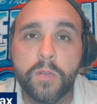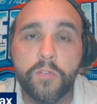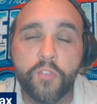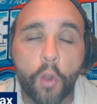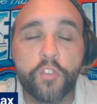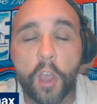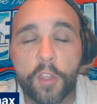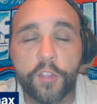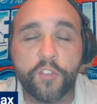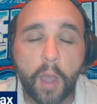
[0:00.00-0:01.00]
Joe
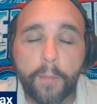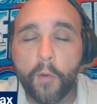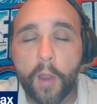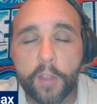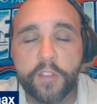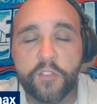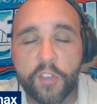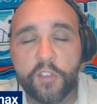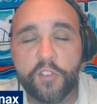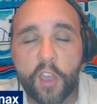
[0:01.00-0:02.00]
said that Joe Morant and
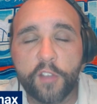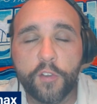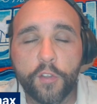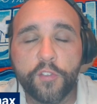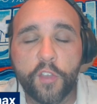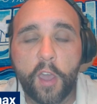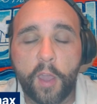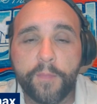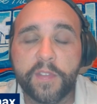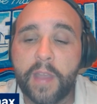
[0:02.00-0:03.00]
GG Jackson are the
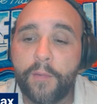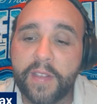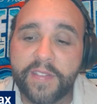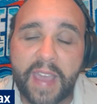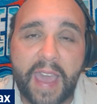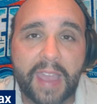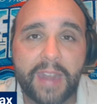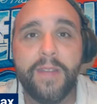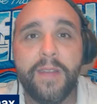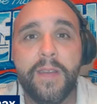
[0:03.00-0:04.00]
same. It's not what I said.
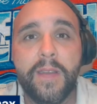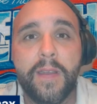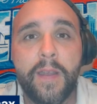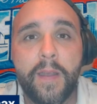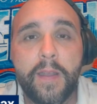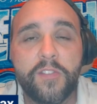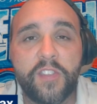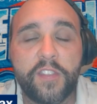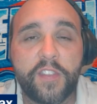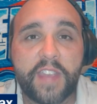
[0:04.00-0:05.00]

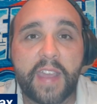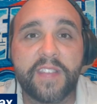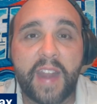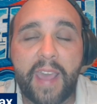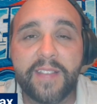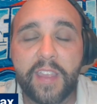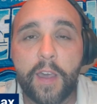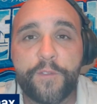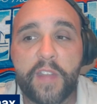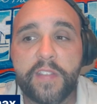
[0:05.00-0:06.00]
GG Jackson has the
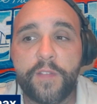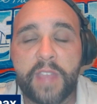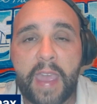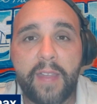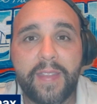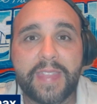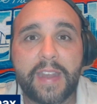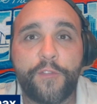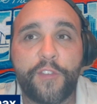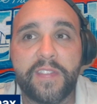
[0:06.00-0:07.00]
offensive talent
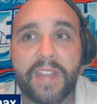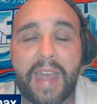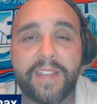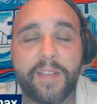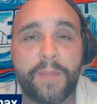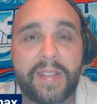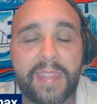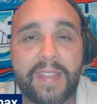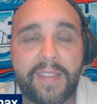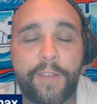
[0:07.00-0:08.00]
that if he's not some
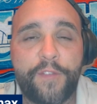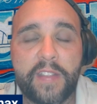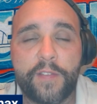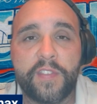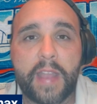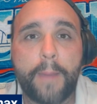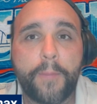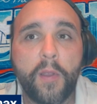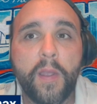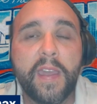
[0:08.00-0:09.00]
elite defensive
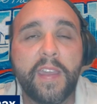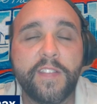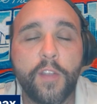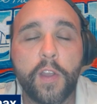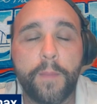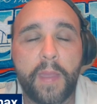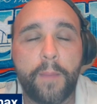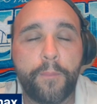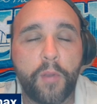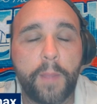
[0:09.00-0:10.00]
stopper, he's still going to be a
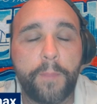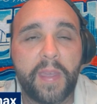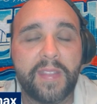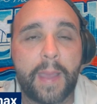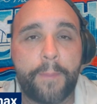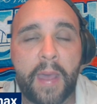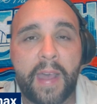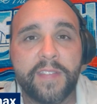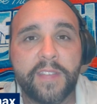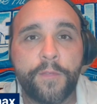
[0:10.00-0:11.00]
pretty big net
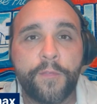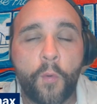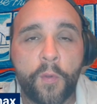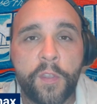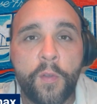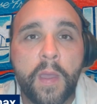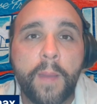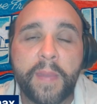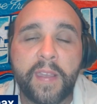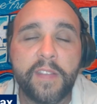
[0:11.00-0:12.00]
positive for you
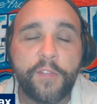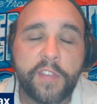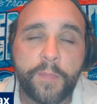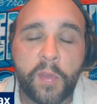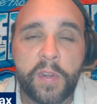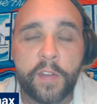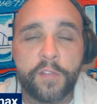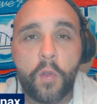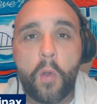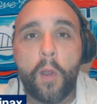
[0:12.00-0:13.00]
because of his ability to
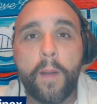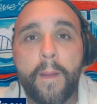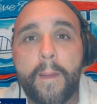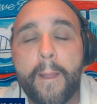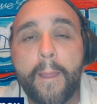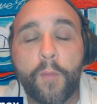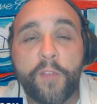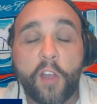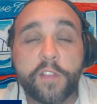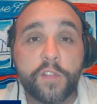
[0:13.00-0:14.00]
score.
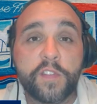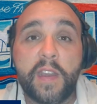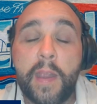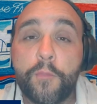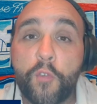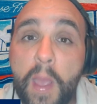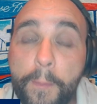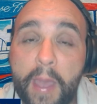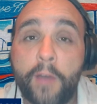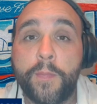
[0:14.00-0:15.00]
We've also seen him
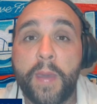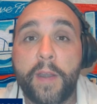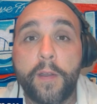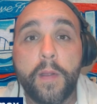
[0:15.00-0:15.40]
rebound better.